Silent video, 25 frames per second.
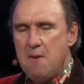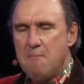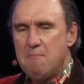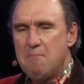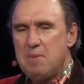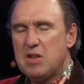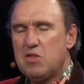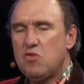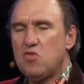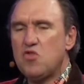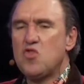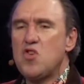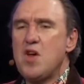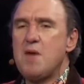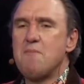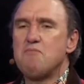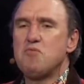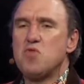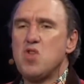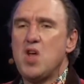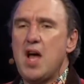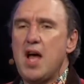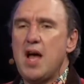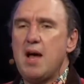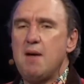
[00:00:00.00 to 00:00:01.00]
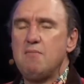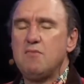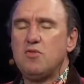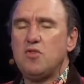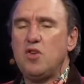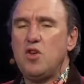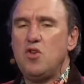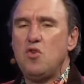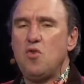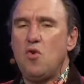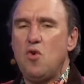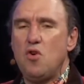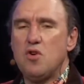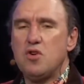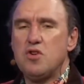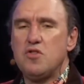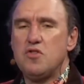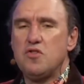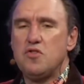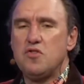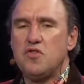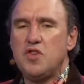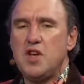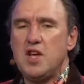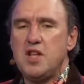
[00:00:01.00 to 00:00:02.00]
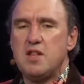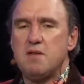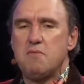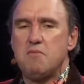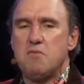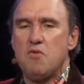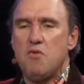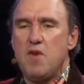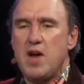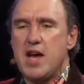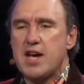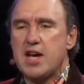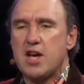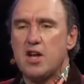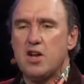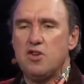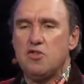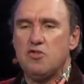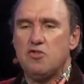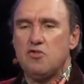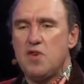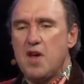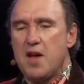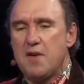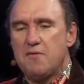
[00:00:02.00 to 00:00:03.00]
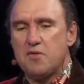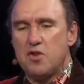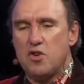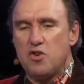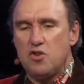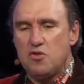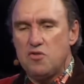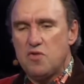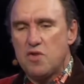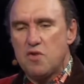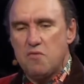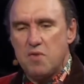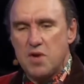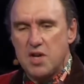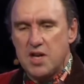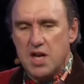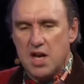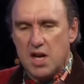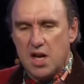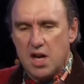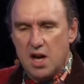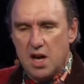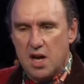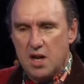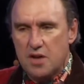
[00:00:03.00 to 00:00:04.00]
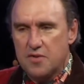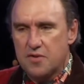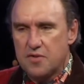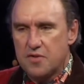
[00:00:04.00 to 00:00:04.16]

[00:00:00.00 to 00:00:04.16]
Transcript: But sometimes, in order to see the miraculous, you have to do the ridiculous.